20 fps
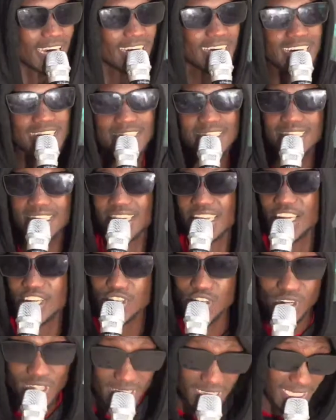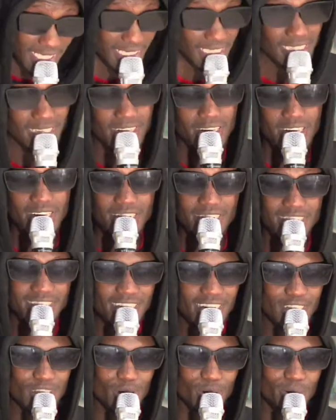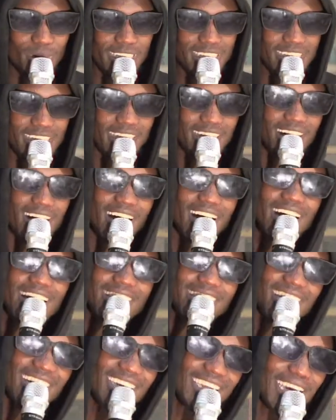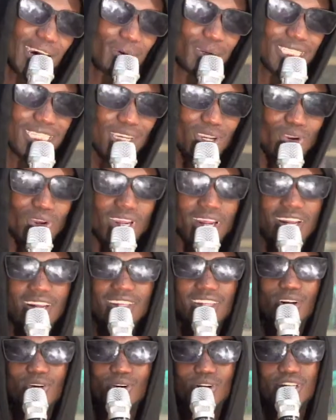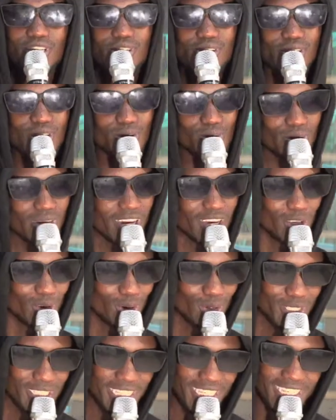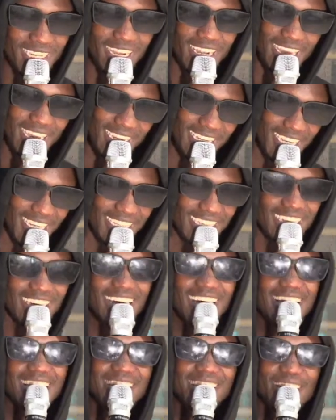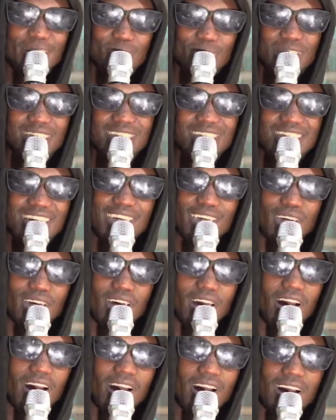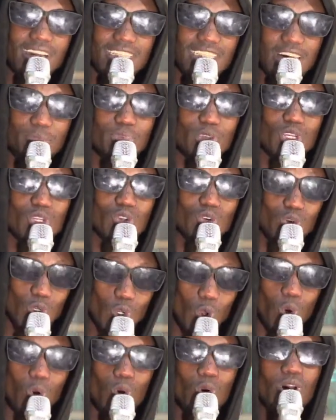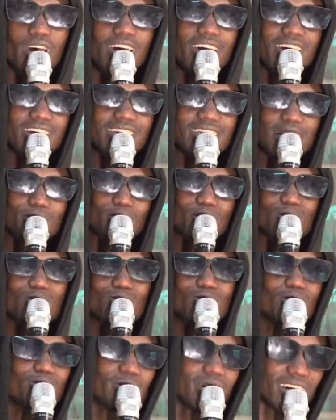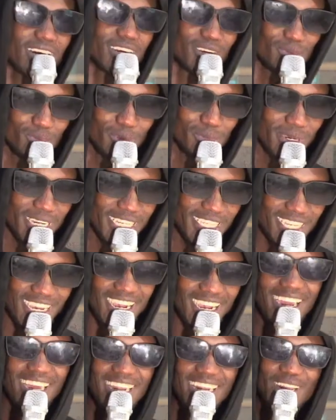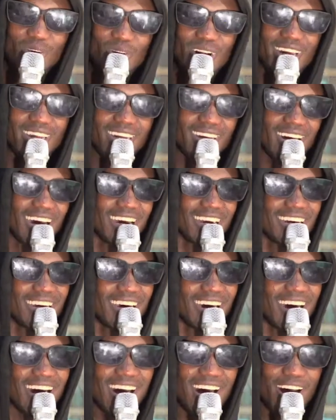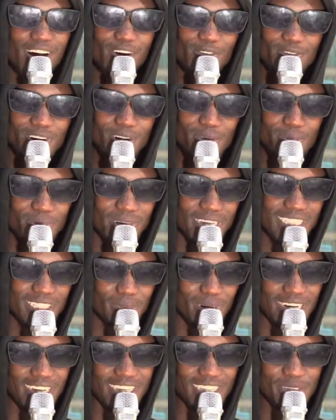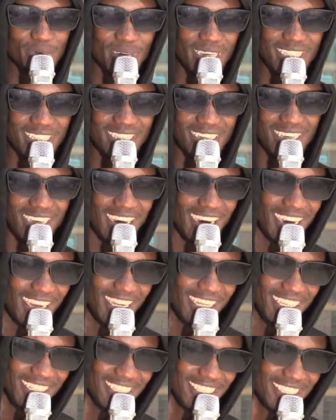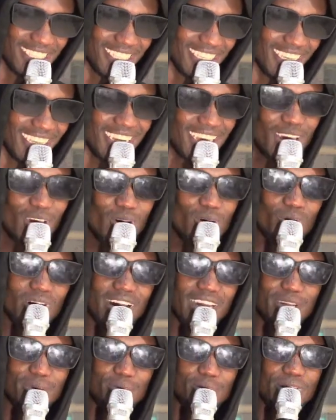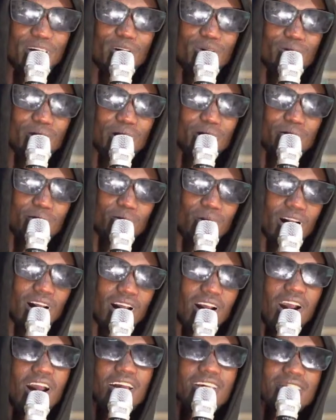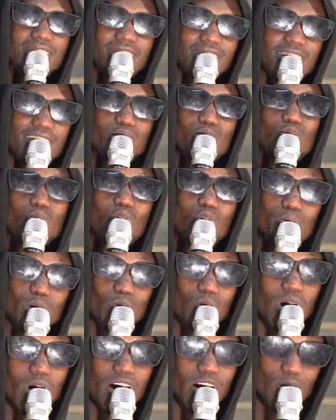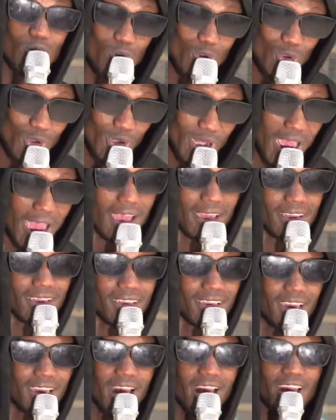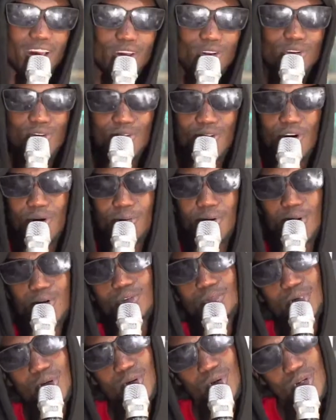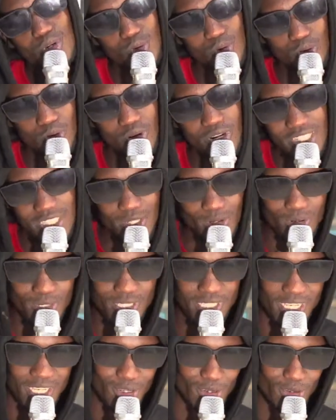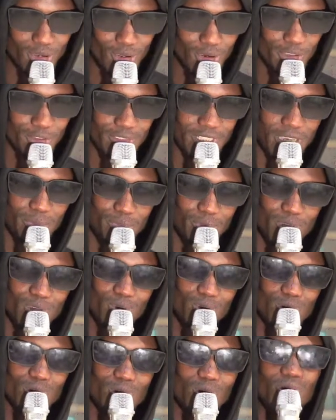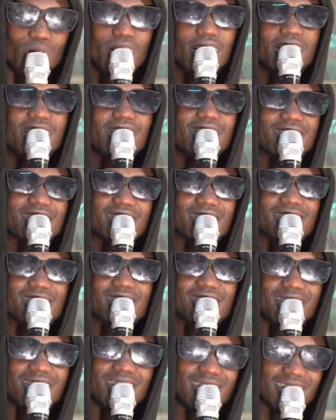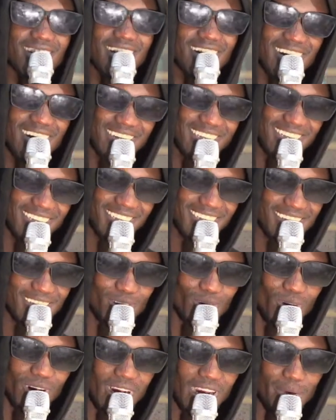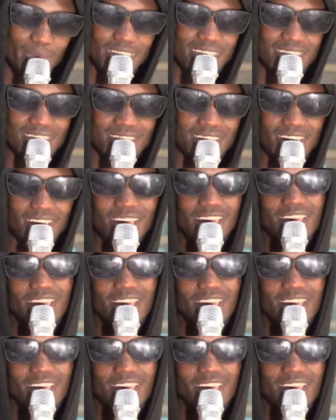destinations. Then you have to take on another conditioning. We are in London. They must take Champion Gudo. Champion Gudo mwena no mumanya na ware under fungment management alien skin. Mkandu vine kwanwa muha. Siri njiru kumiru wa adora. I don't know about Kumiru and Lukorachi because I don't know if Champion Gudo is an artist. Konkava Jizre,